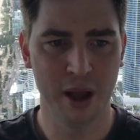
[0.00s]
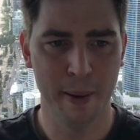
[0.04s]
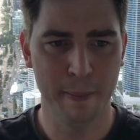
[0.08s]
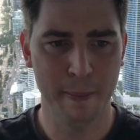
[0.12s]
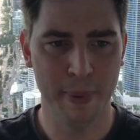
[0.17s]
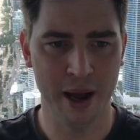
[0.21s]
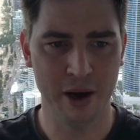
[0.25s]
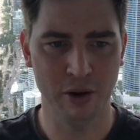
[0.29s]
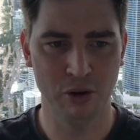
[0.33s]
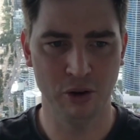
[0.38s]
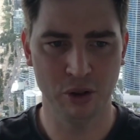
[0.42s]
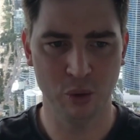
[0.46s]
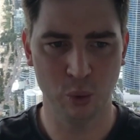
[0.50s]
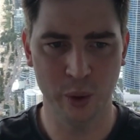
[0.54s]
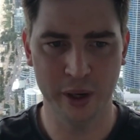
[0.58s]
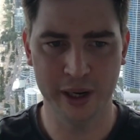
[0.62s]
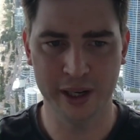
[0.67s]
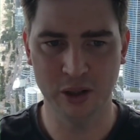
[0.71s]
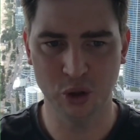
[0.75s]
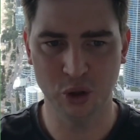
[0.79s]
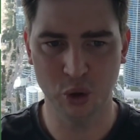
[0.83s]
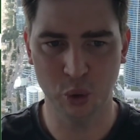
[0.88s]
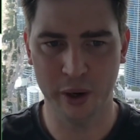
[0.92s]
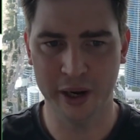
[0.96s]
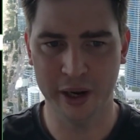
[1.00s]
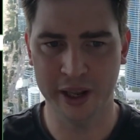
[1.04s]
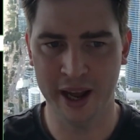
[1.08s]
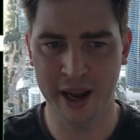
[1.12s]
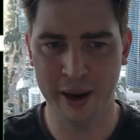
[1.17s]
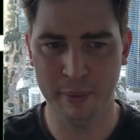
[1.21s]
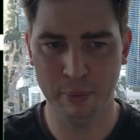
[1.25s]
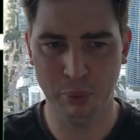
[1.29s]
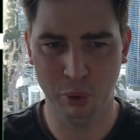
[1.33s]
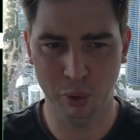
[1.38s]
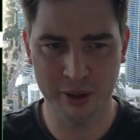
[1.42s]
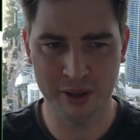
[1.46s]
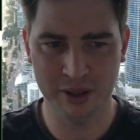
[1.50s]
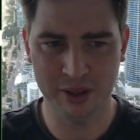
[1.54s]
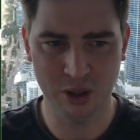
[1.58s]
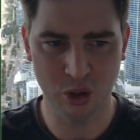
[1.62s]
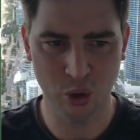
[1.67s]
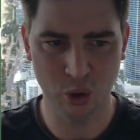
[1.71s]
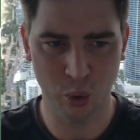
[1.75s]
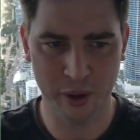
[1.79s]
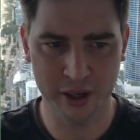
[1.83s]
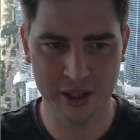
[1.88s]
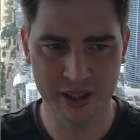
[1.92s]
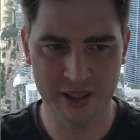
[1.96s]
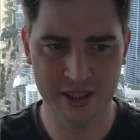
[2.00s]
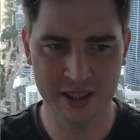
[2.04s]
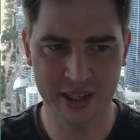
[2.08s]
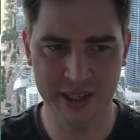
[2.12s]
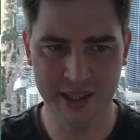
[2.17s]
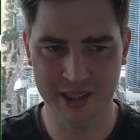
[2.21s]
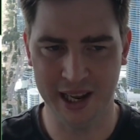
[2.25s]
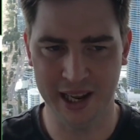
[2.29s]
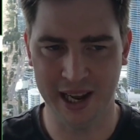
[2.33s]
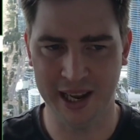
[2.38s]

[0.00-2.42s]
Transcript: Penrith winning 28 points to 26